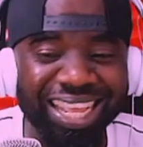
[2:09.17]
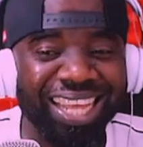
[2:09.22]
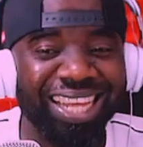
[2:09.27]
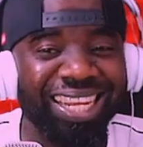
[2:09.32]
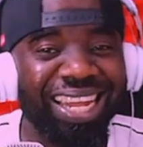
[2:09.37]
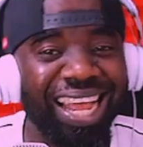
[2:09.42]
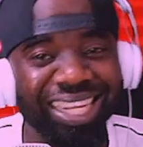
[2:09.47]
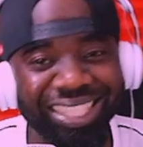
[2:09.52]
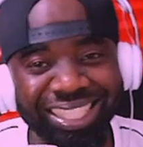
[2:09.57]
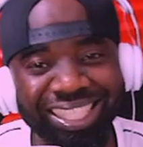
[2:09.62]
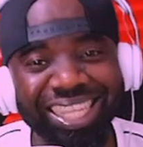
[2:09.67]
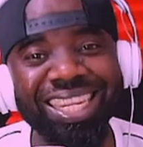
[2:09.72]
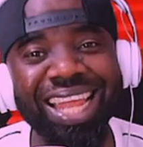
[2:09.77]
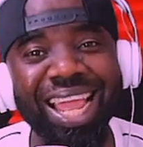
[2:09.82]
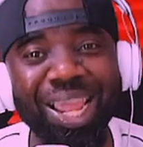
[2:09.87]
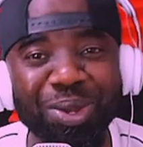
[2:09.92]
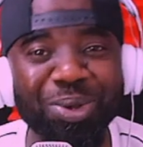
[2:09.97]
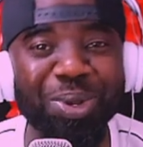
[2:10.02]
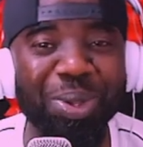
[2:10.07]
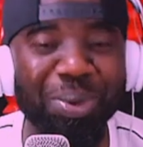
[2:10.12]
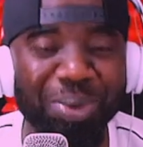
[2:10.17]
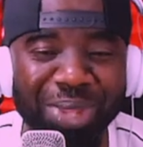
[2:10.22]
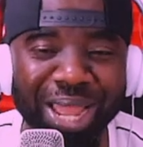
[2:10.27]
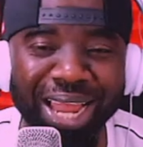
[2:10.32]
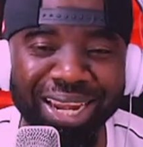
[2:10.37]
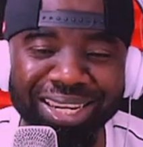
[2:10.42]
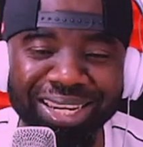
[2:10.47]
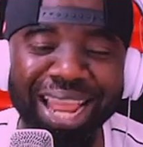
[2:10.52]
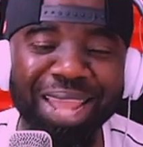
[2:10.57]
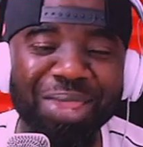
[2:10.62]
Like say now you the
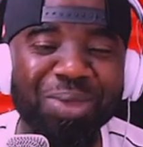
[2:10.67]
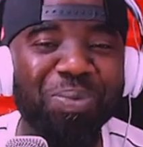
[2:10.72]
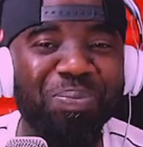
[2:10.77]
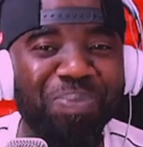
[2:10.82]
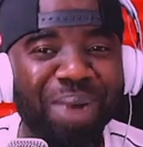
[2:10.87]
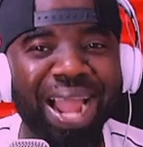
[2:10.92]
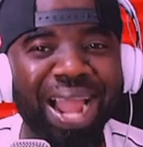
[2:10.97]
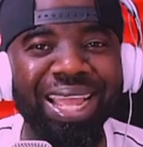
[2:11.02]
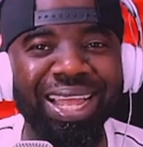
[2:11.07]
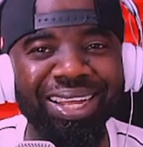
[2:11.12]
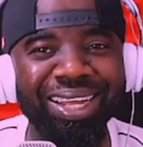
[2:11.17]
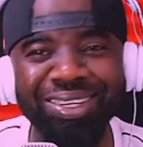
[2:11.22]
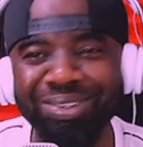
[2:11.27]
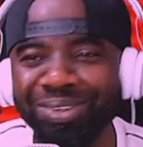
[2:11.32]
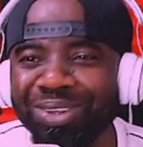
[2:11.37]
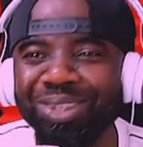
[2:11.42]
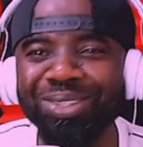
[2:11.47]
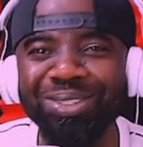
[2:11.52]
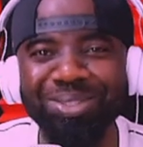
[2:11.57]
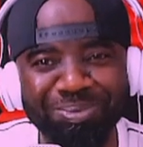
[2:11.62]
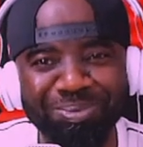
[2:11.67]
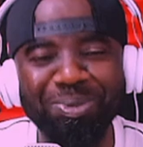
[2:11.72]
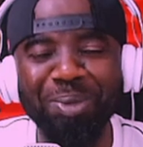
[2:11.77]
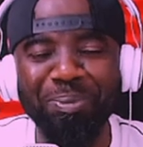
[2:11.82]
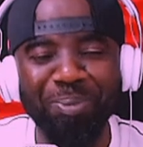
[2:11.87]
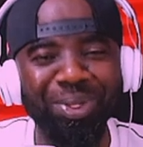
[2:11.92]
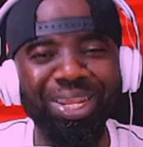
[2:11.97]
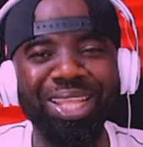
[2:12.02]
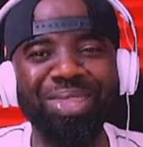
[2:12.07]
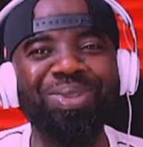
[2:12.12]
yeah now you buy it. No,
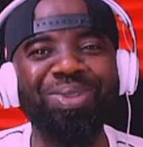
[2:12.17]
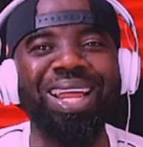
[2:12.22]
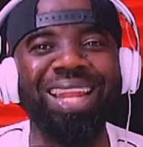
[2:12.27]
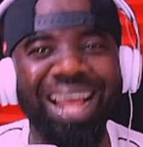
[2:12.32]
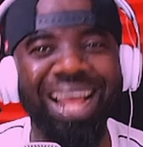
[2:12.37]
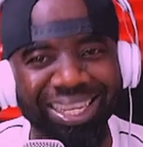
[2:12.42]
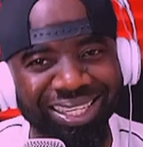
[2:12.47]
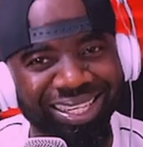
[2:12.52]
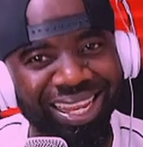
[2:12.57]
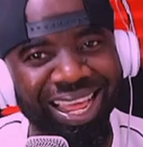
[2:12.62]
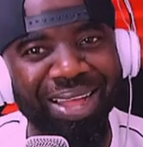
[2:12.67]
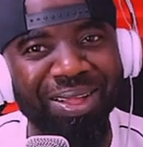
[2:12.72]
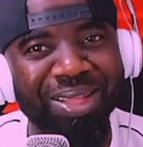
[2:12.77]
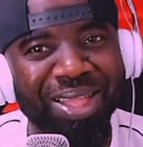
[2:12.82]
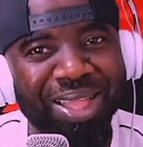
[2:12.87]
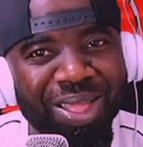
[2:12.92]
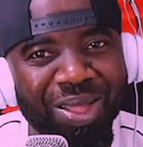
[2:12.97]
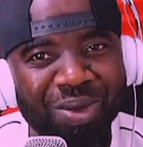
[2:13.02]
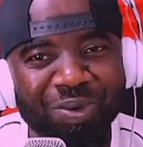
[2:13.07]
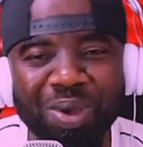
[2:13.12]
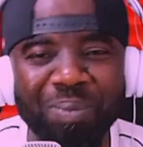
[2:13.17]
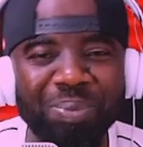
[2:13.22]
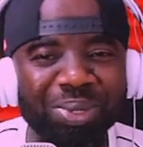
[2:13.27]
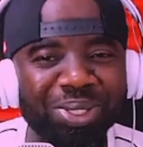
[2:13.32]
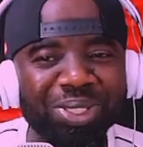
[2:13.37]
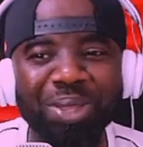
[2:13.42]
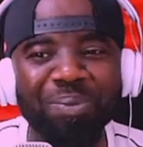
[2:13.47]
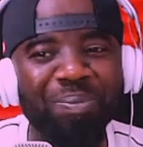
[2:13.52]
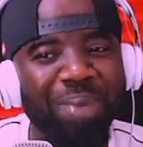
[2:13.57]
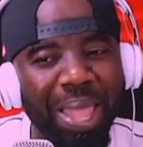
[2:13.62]
people they do like that now. When we
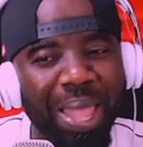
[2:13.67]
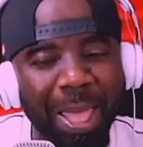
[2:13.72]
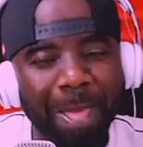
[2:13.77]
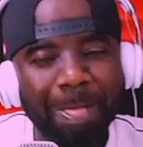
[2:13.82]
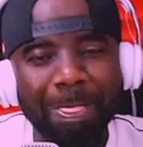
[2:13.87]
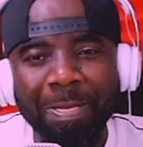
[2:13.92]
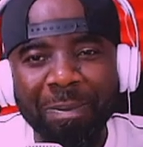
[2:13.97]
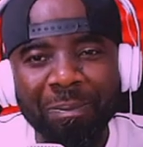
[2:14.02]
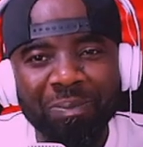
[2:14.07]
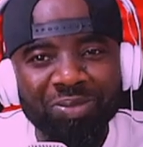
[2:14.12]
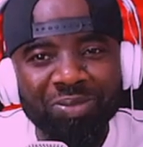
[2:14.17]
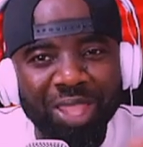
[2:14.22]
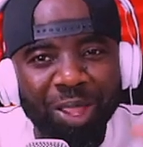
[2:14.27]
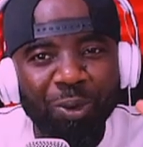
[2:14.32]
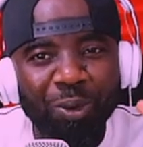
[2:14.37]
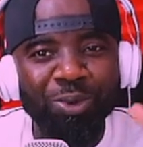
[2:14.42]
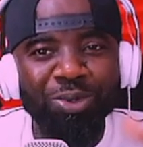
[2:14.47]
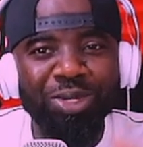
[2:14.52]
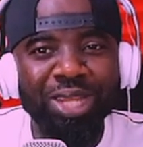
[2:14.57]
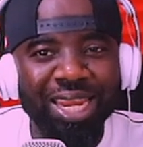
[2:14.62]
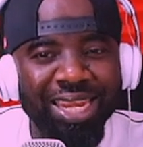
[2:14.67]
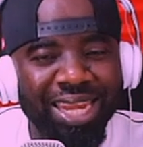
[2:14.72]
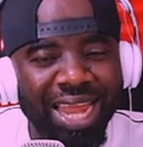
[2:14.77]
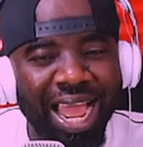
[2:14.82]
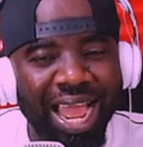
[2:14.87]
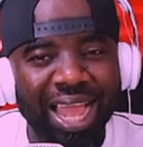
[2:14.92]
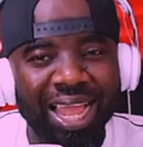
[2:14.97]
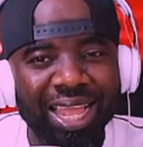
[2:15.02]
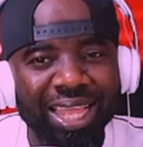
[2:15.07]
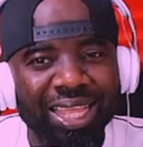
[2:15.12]
say man, they go there
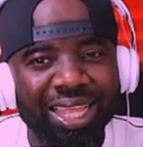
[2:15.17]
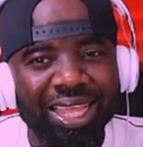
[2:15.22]
now.